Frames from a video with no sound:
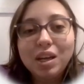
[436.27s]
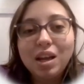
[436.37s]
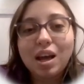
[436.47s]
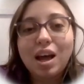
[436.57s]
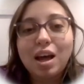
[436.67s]

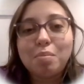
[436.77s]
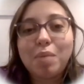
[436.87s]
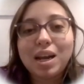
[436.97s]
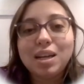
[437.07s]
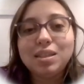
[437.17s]

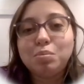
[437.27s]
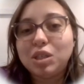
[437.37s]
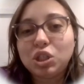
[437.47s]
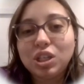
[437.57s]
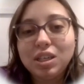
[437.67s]
Mana's
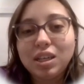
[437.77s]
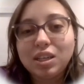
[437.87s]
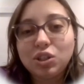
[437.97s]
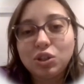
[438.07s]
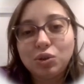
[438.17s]
mission
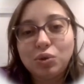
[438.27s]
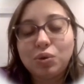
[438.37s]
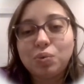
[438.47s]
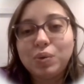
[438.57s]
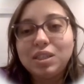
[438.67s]
is
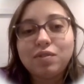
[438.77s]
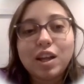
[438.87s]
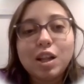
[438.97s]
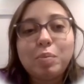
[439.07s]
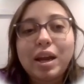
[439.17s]
to
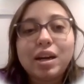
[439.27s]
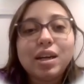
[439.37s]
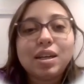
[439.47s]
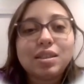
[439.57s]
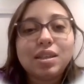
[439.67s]
redevelop
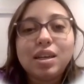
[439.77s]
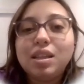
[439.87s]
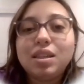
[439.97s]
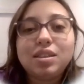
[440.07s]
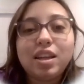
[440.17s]
areas
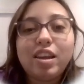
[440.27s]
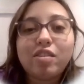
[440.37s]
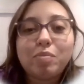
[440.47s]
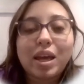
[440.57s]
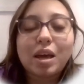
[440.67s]
in the city
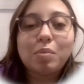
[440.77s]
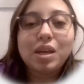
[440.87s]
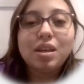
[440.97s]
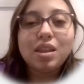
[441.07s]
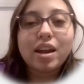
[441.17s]
of
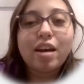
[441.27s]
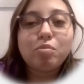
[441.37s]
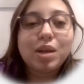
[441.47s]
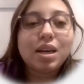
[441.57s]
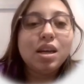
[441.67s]
Miami that
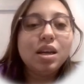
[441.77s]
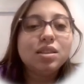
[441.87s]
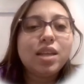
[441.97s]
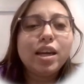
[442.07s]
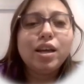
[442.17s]
have been
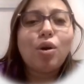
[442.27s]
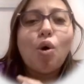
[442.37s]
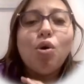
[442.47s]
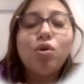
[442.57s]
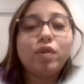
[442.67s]
taken
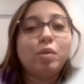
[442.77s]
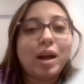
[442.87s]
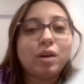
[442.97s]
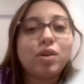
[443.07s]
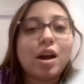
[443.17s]
over
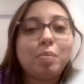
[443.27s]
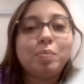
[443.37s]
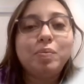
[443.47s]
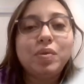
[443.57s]
by crime.